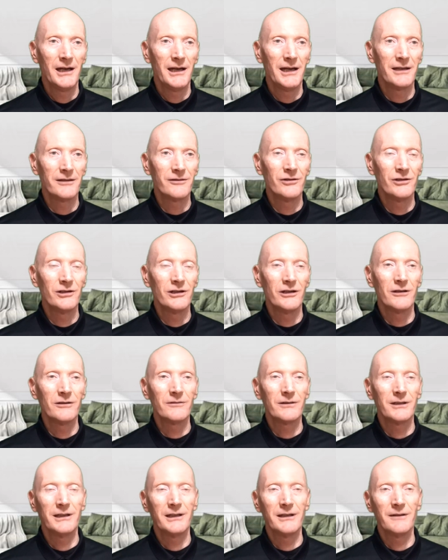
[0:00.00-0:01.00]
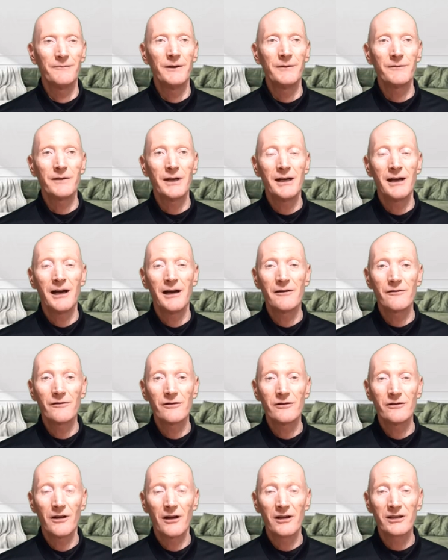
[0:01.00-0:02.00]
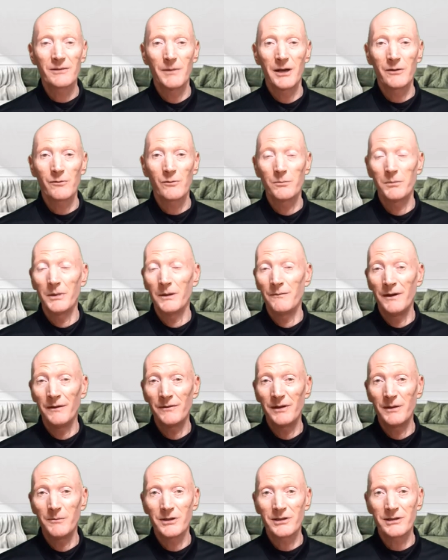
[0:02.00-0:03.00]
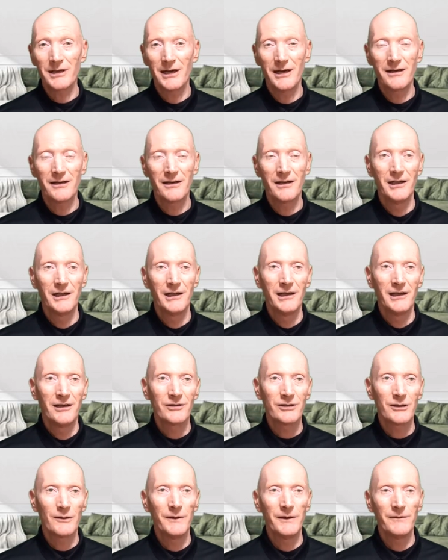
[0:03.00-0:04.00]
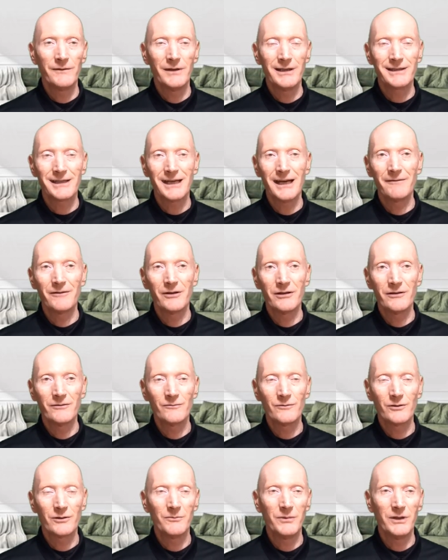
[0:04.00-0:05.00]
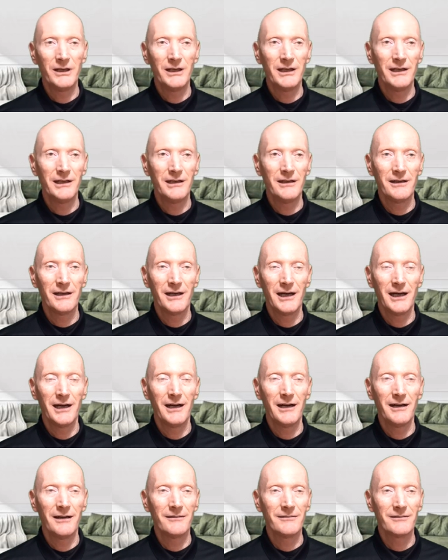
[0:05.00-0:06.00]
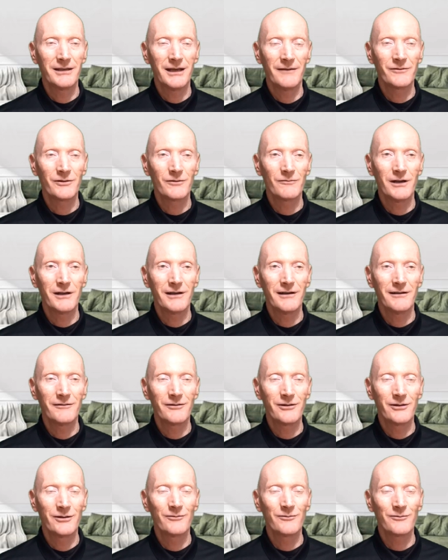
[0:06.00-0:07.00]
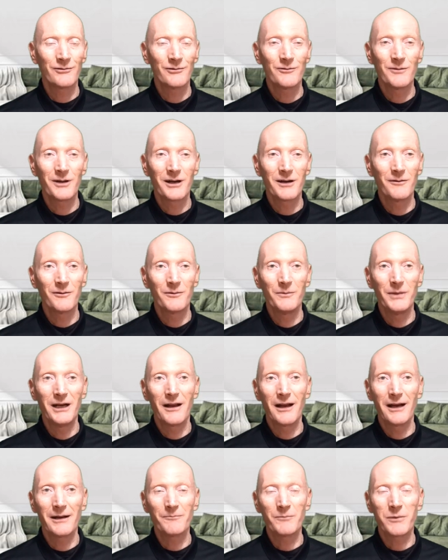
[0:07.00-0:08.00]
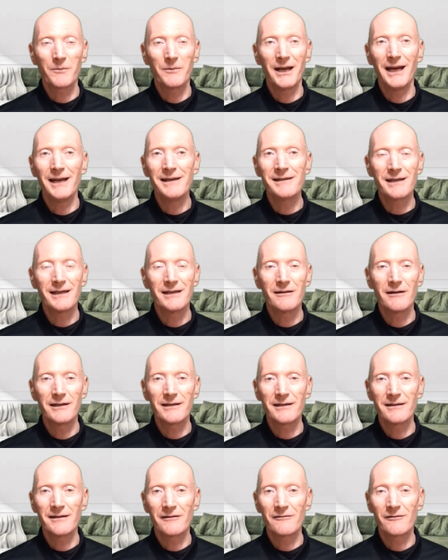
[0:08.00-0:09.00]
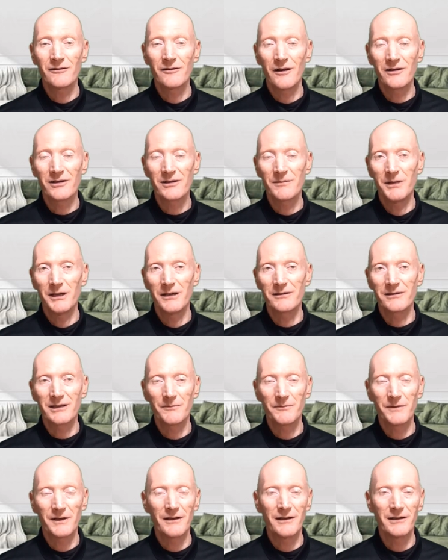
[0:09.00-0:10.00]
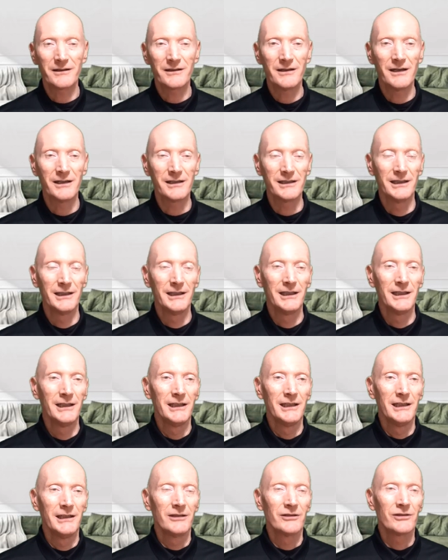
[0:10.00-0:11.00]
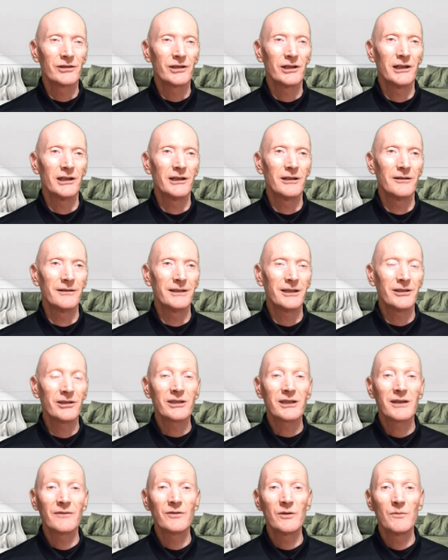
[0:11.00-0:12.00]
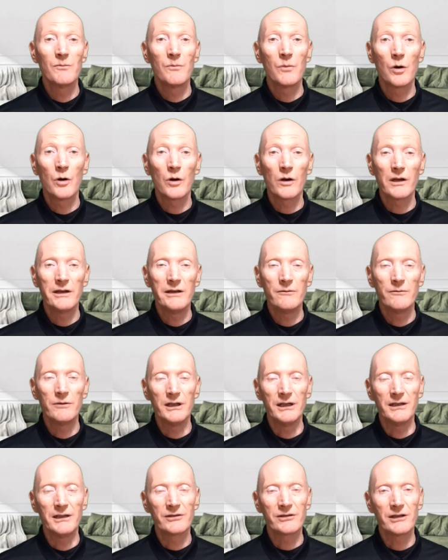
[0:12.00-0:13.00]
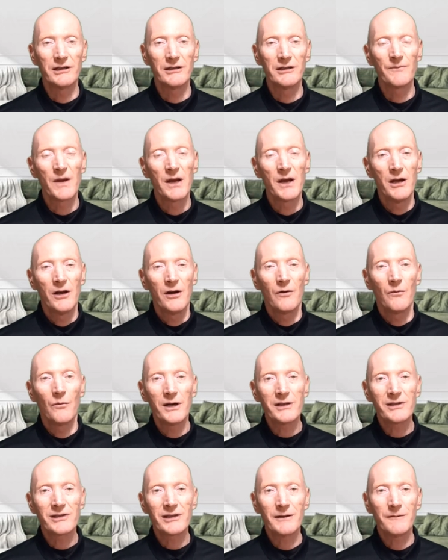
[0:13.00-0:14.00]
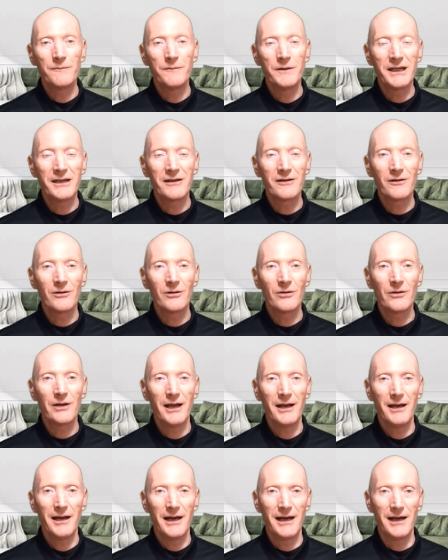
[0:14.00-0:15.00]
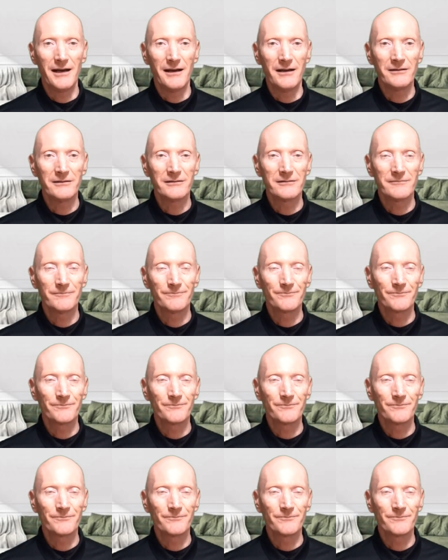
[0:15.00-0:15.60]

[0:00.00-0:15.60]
at, $1,500 a month would be 50%. So 57 would be, I'd have to run it through, but it would be like probably $1,900 a month, something like that. So that just gives you more leeway. So once they've figured all that out,